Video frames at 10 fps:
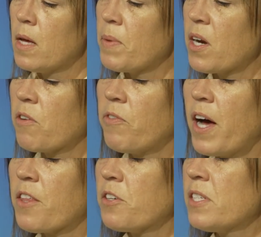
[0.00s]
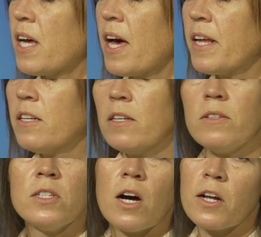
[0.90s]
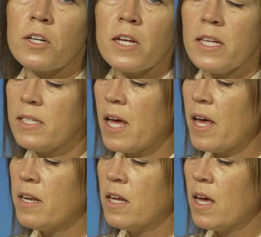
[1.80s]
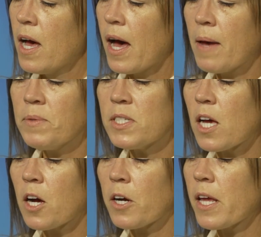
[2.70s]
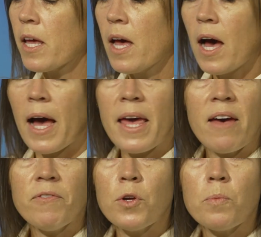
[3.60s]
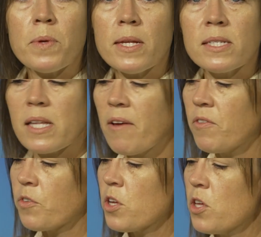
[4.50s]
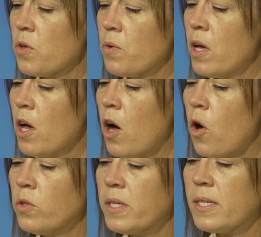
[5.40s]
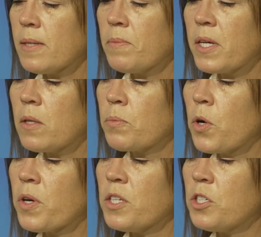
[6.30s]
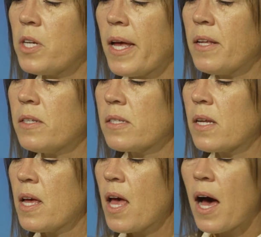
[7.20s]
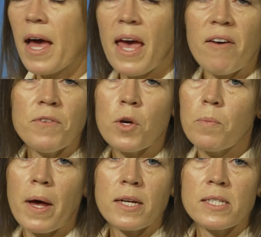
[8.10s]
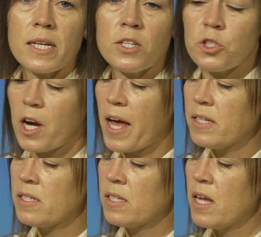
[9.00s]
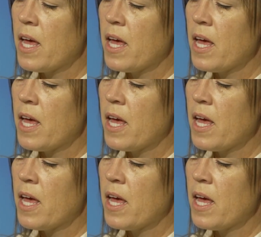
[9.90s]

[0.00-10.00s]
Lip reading: But her father sighed. "Daughter," he said, "I'm sorry. I have no beads left for you, only some little broken shells. I have no buckskin dress,